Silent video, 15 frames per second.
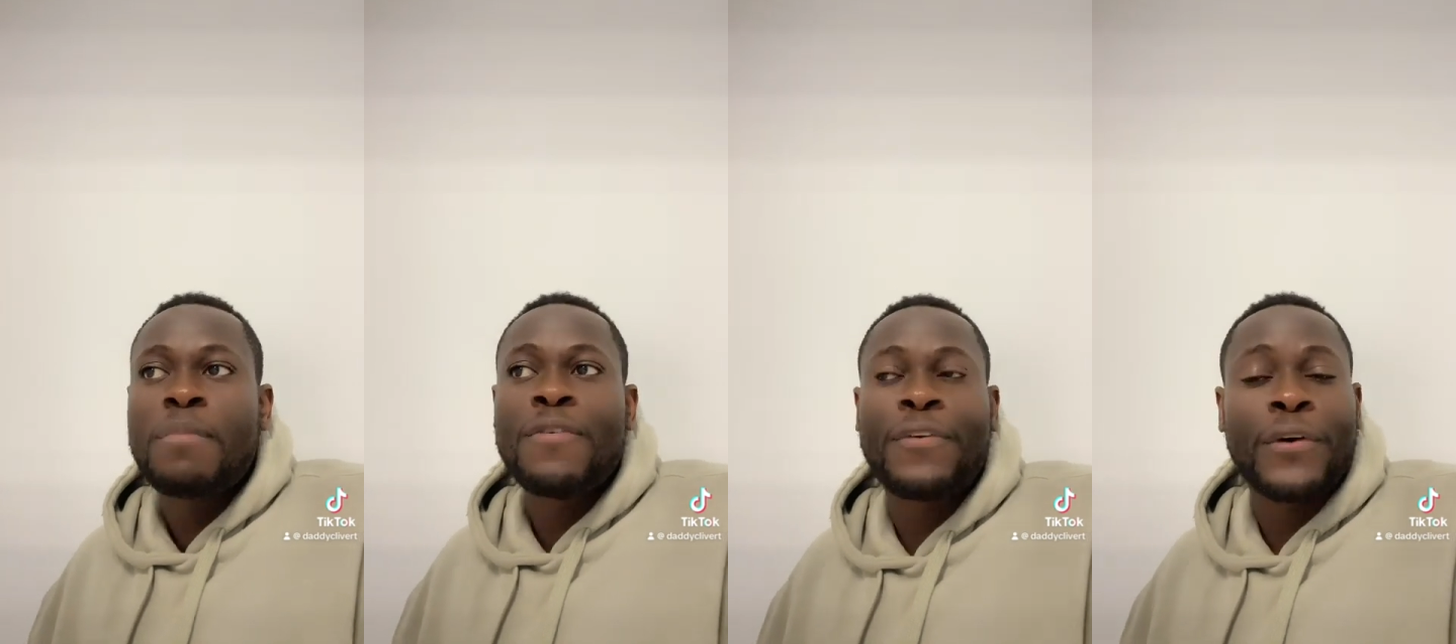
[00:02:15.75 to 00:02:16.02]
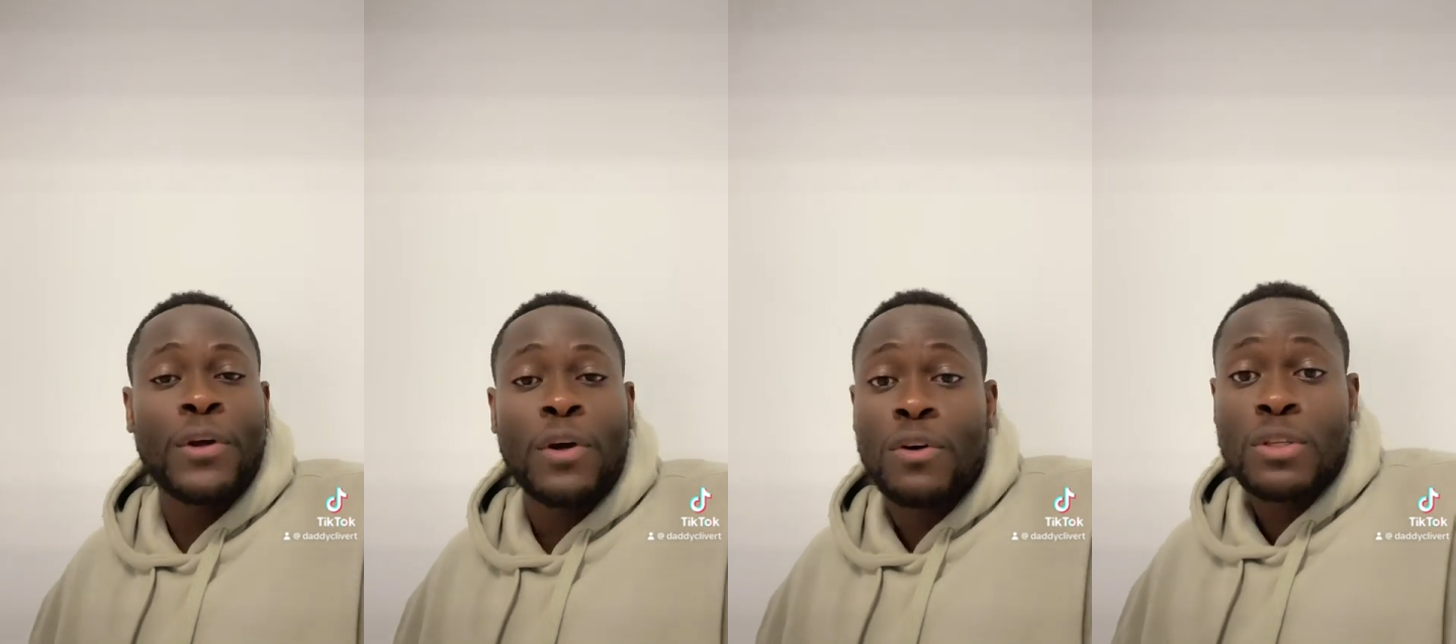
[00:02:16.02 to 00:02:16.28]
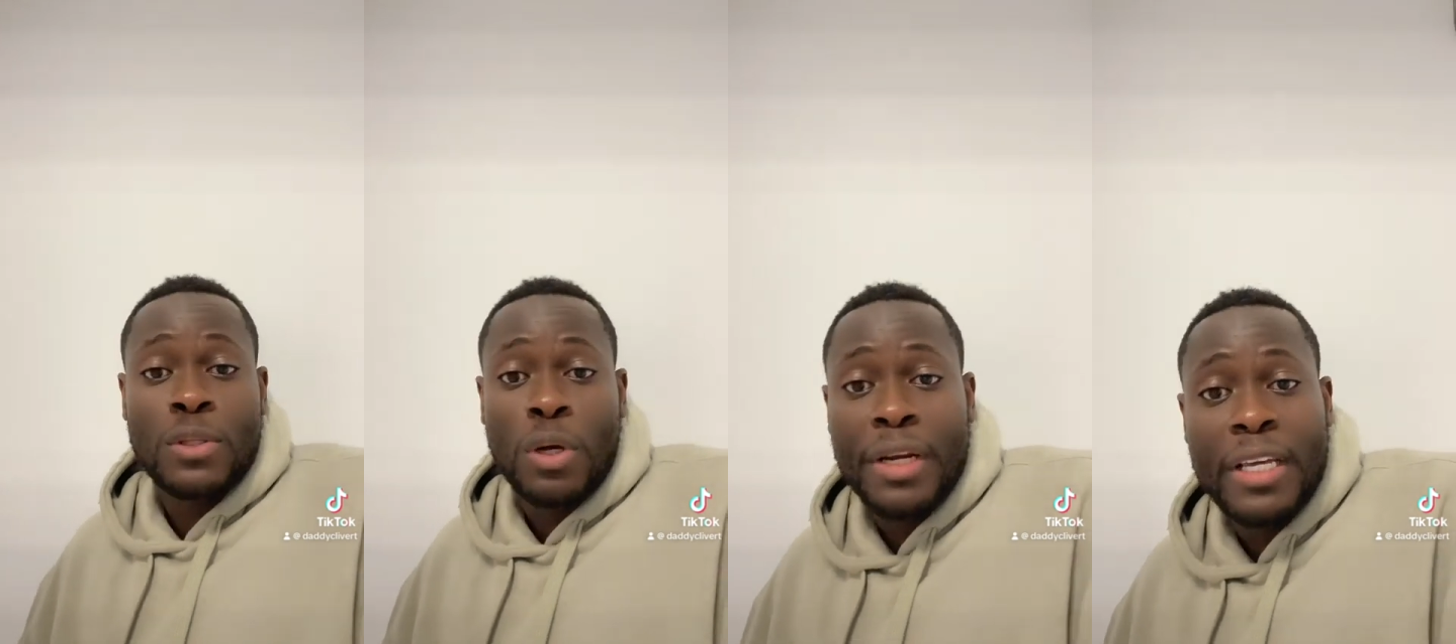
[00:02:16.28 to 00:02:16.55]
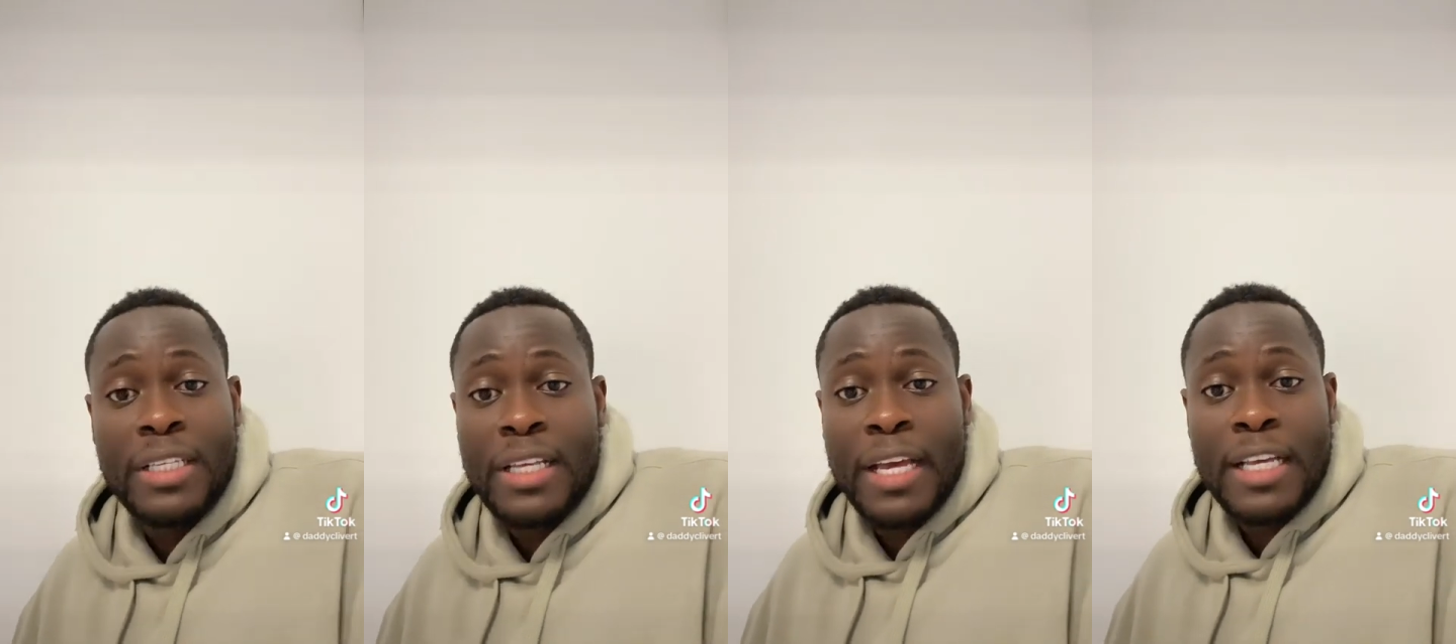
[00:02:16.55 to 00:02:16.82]
before your
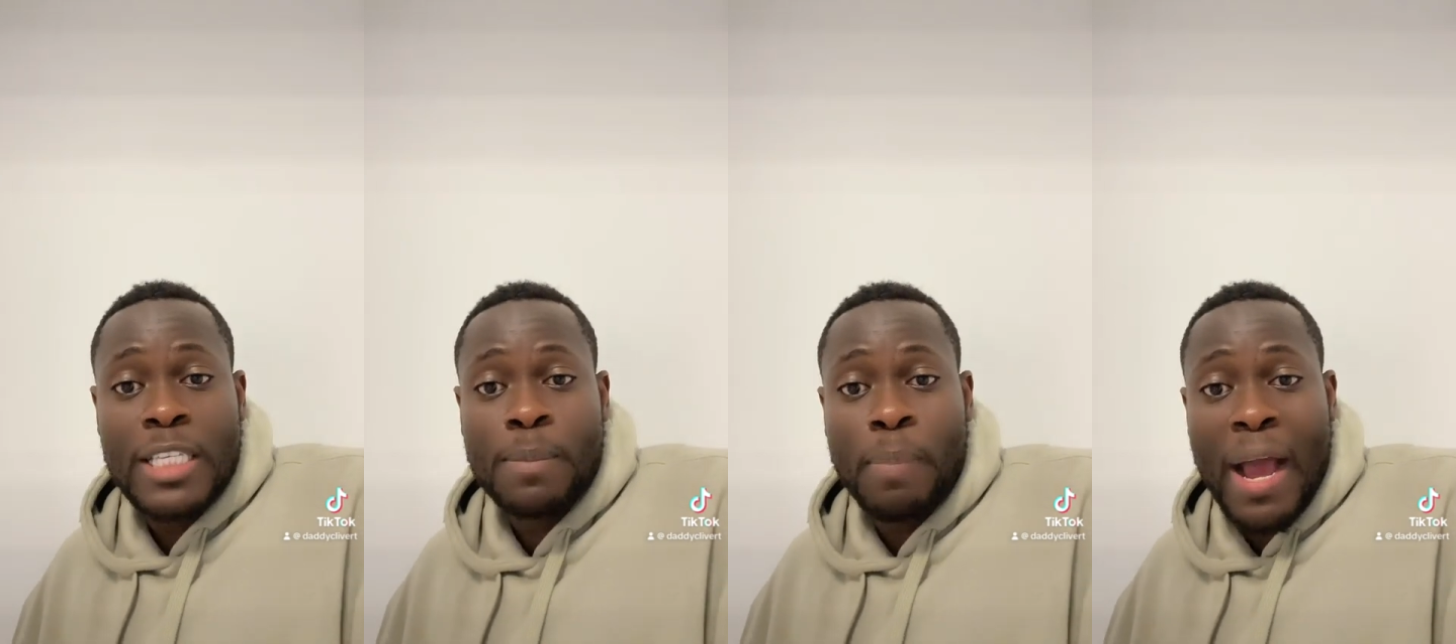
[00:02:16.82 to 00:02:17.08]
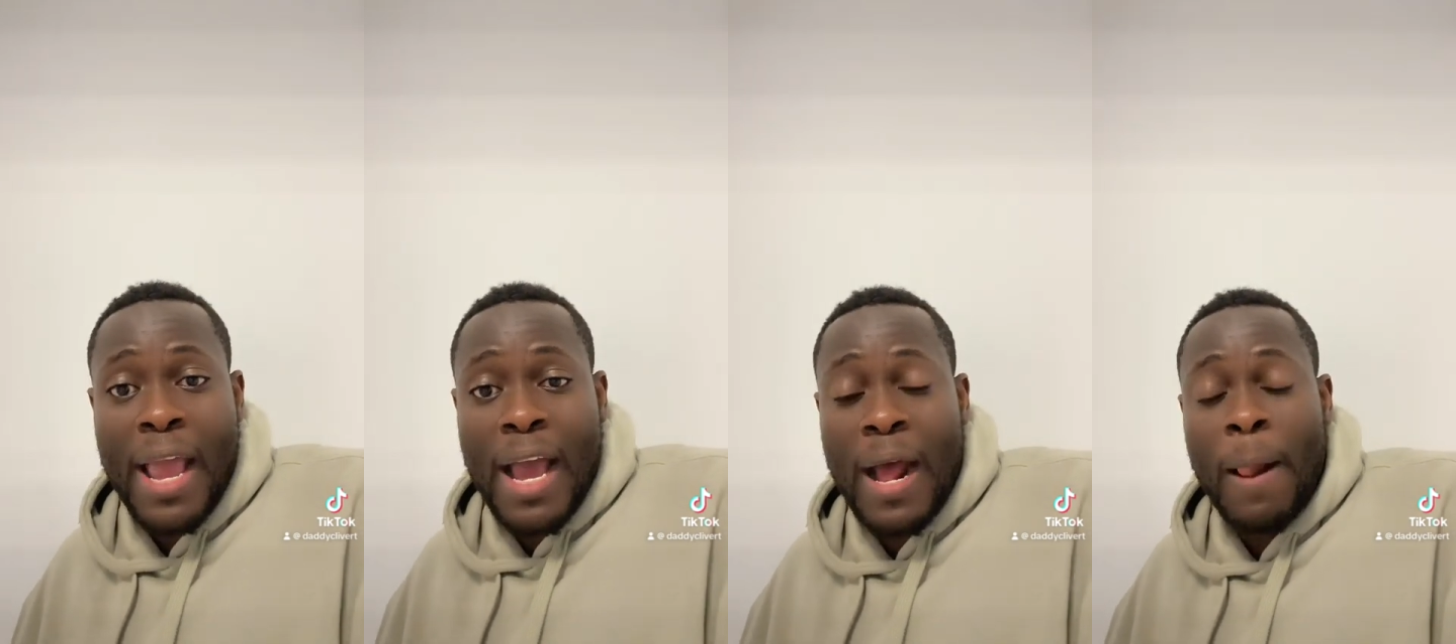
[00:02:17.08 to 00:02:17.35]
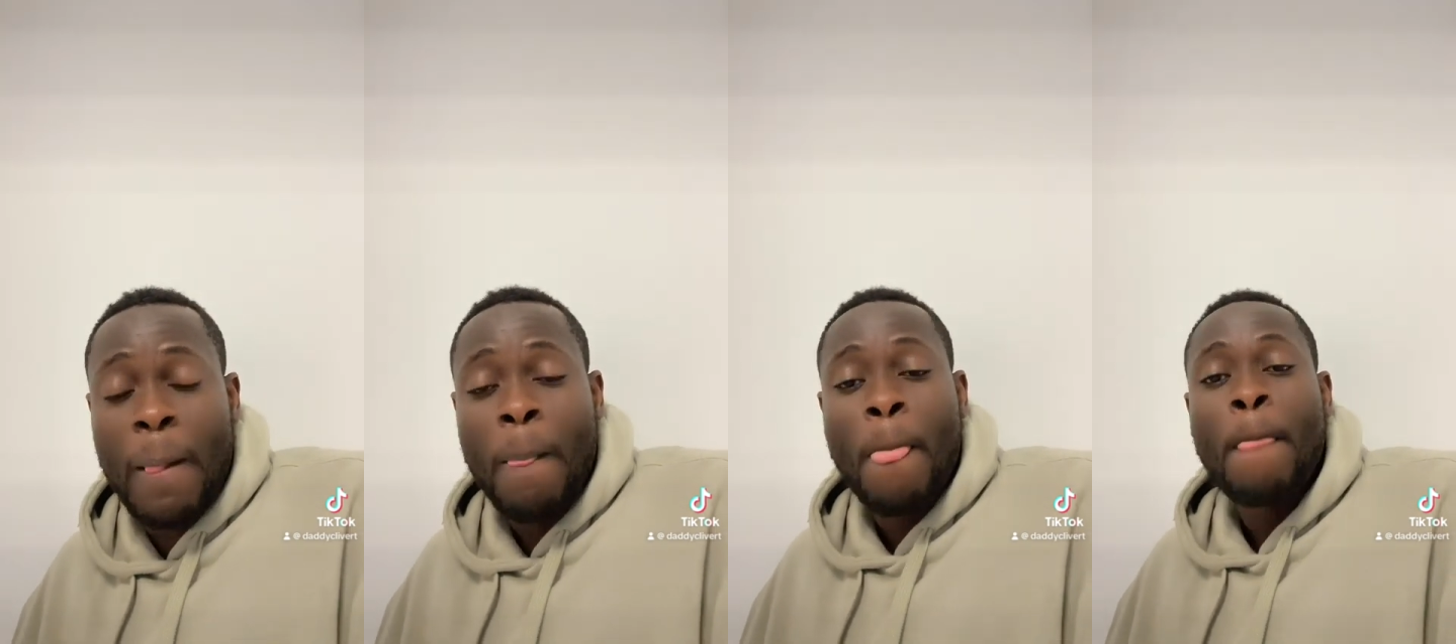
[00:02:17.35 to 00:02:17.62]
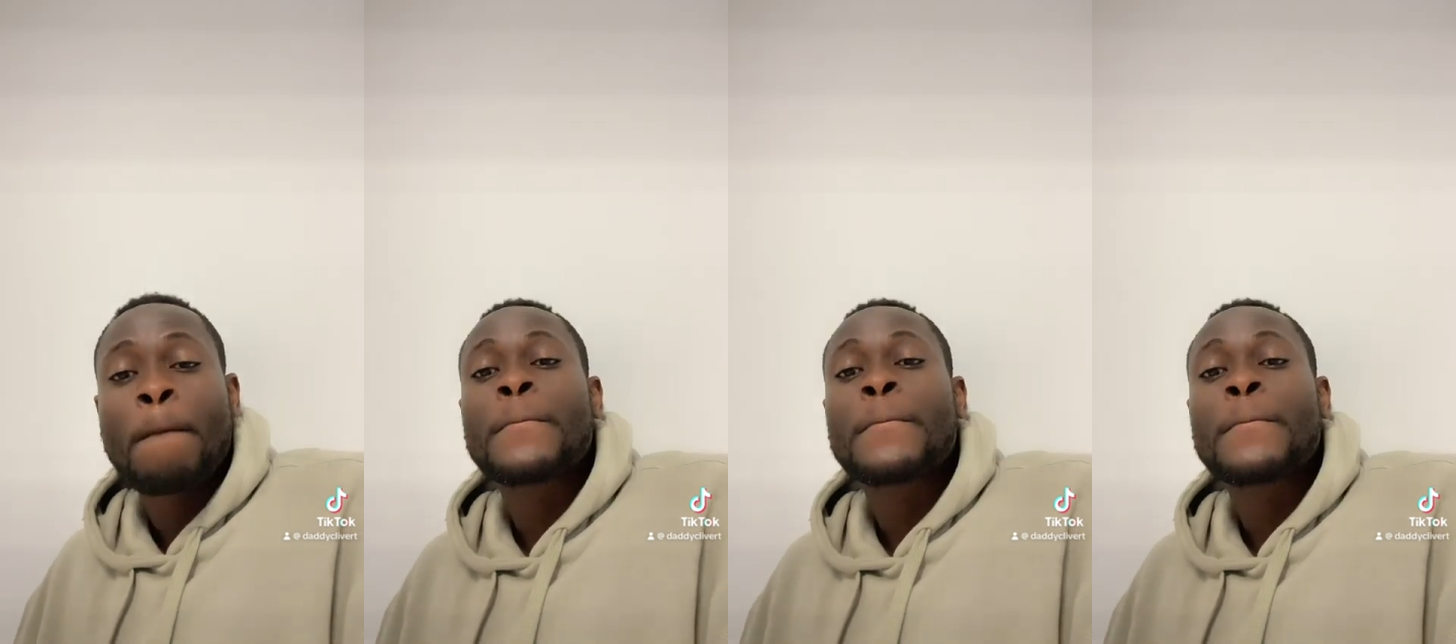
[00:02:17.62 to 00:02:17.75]
studies expire,